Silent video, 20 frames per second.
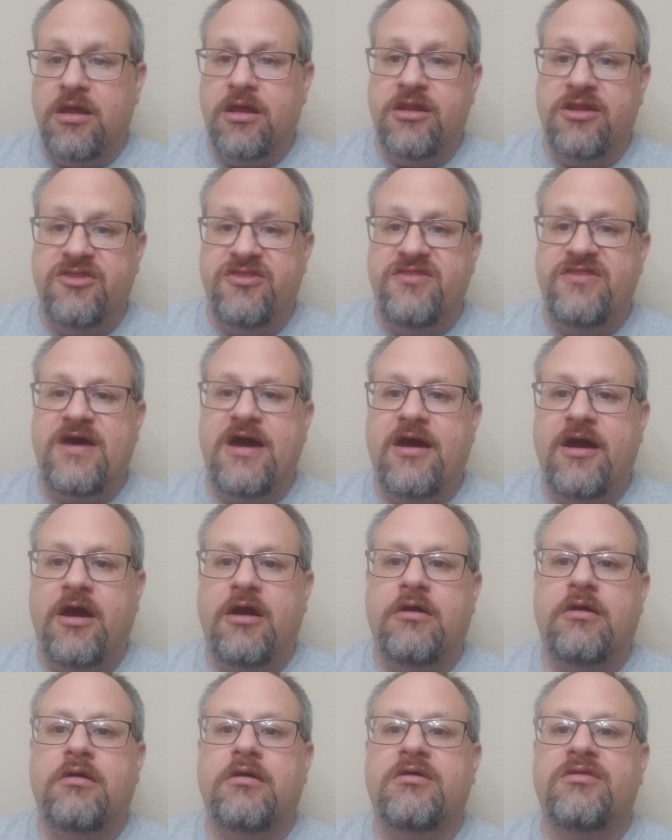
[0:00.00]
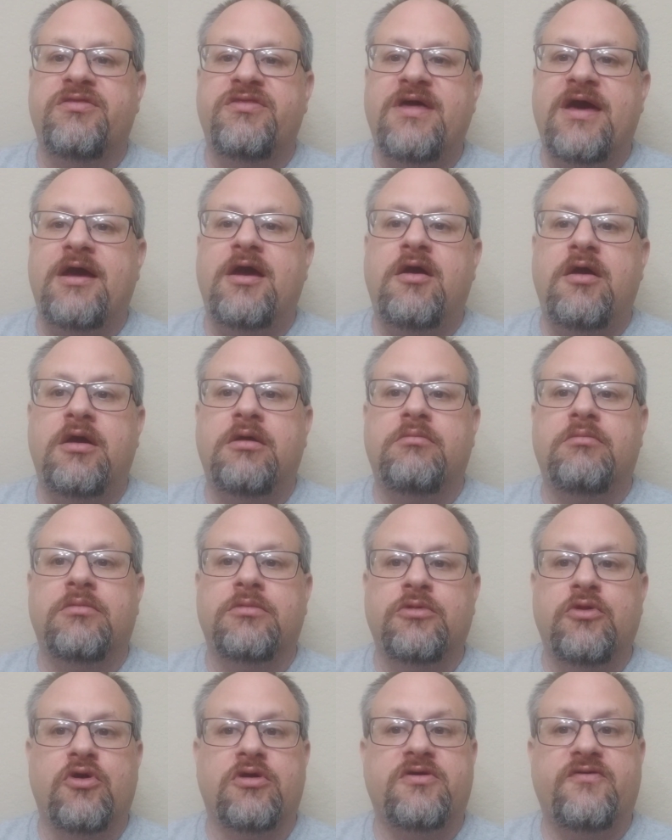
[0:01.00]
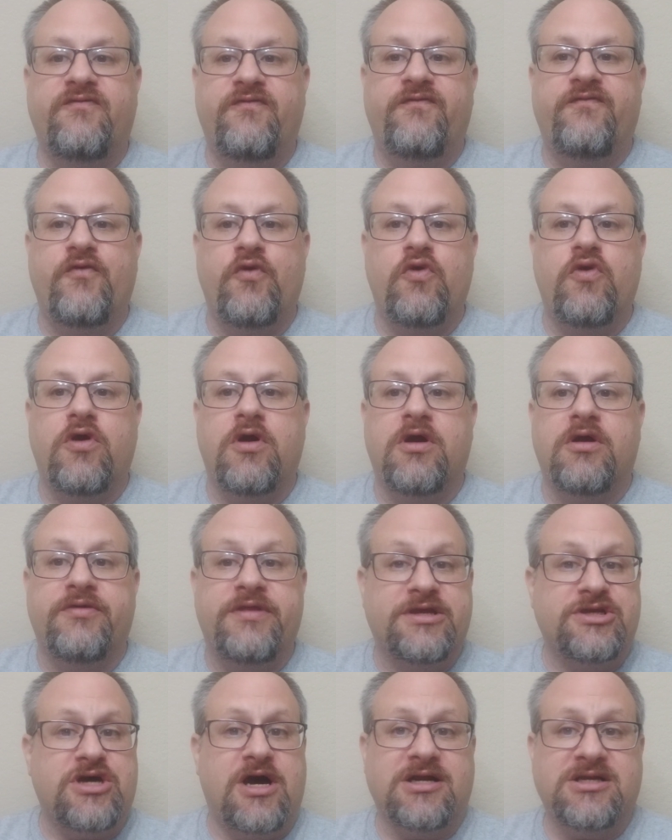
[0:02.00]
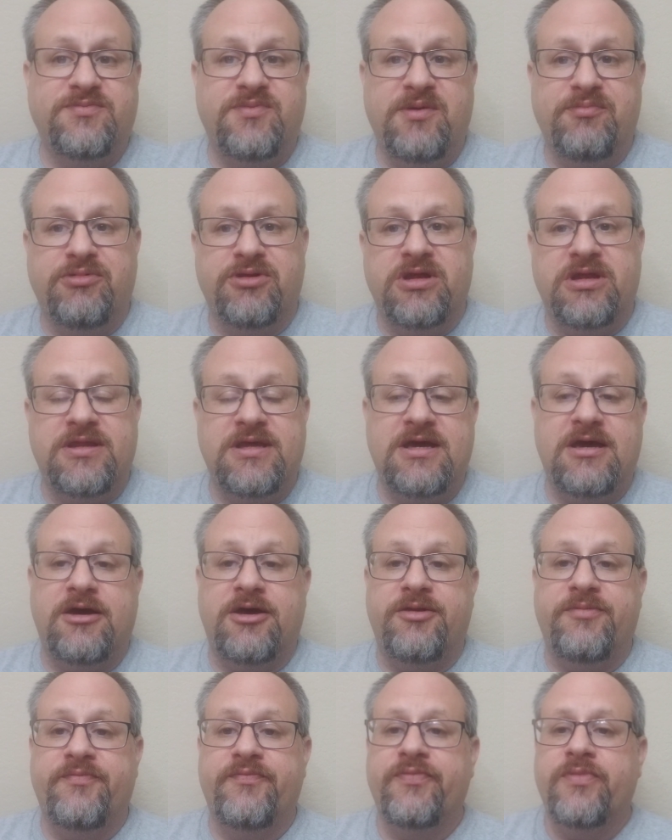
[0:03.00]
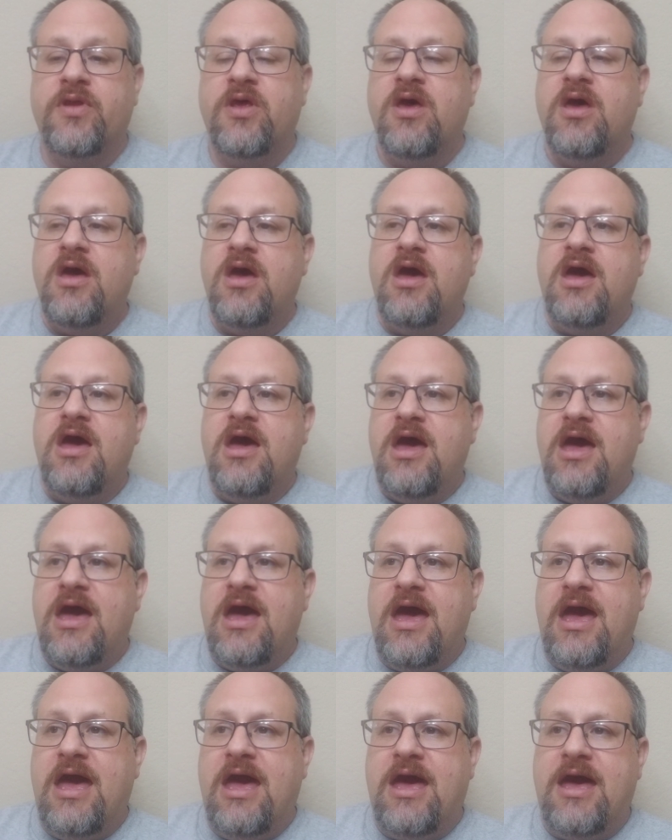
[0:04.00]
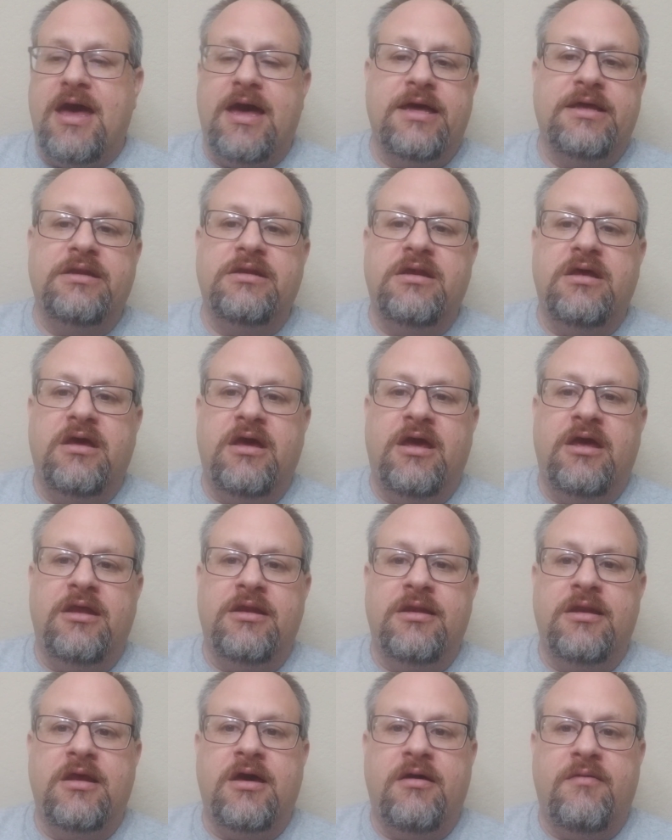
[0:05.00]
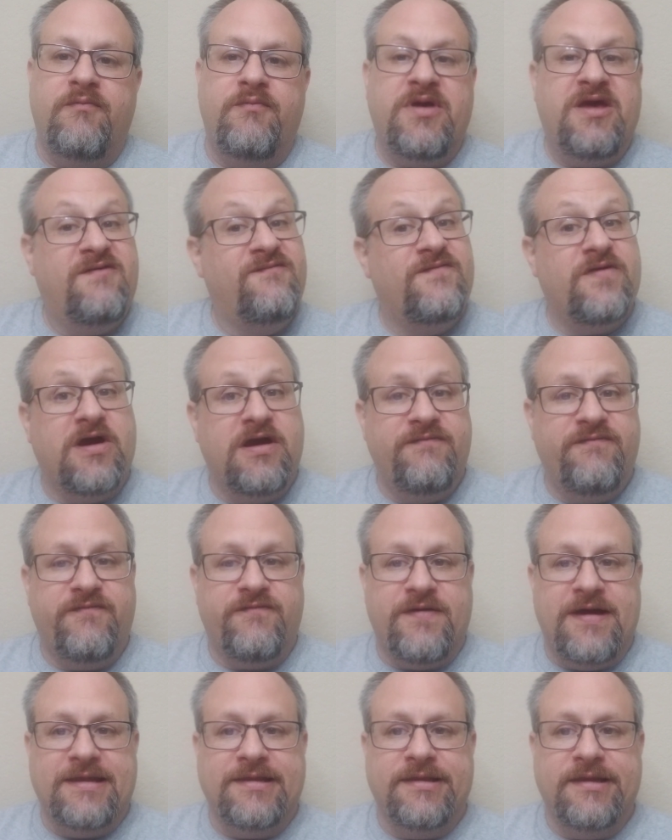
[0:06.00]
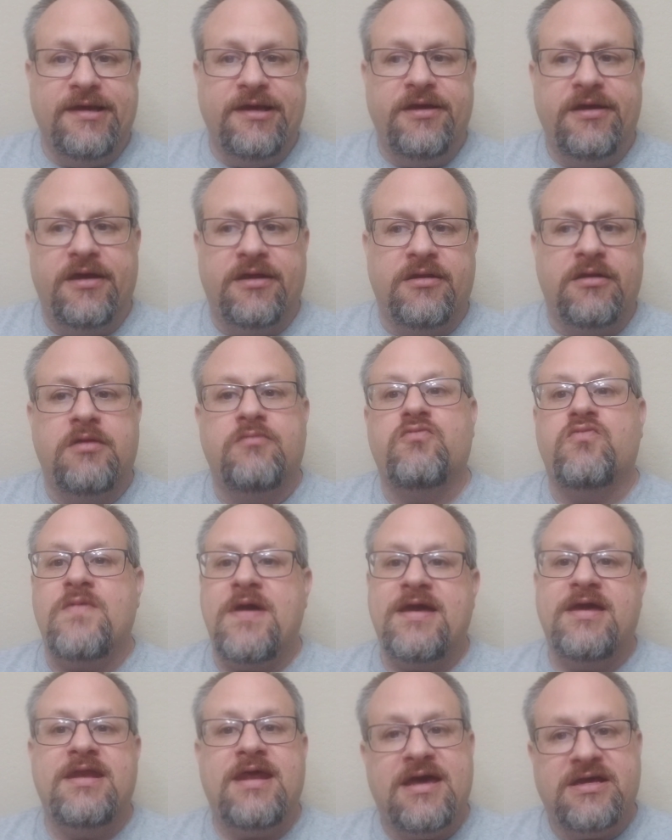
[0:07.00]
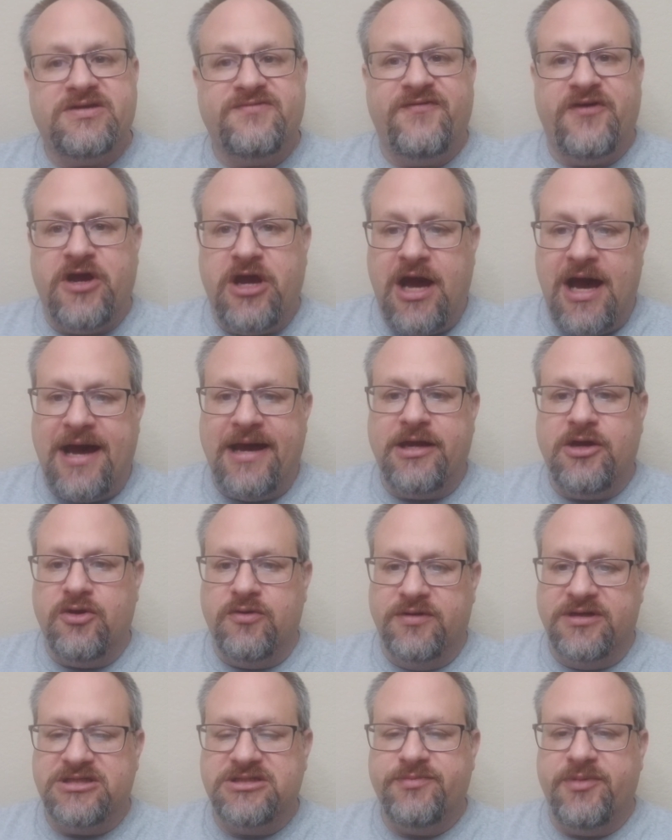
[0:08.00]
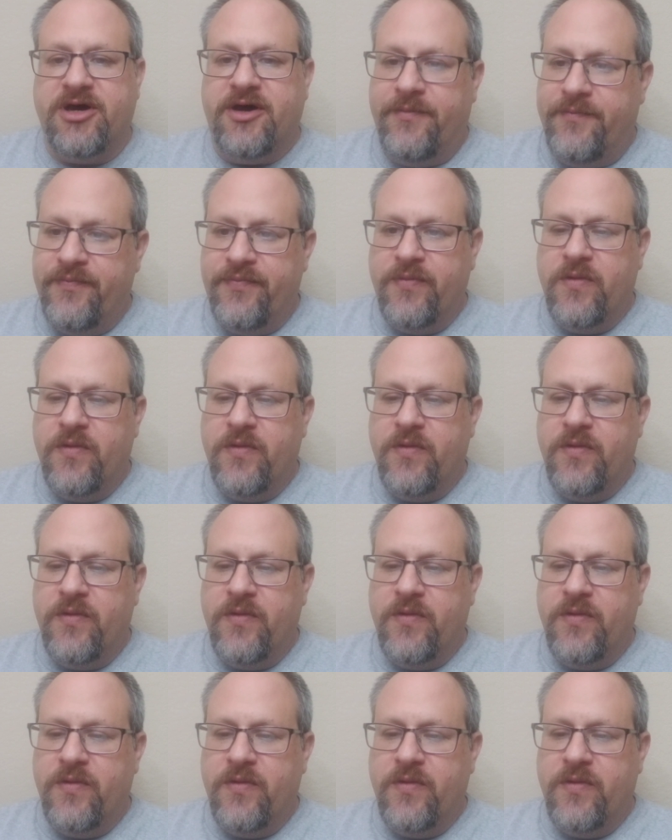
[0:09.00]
there they talked to people in the inn, and in being very friendly, and Reagan has very high charisma,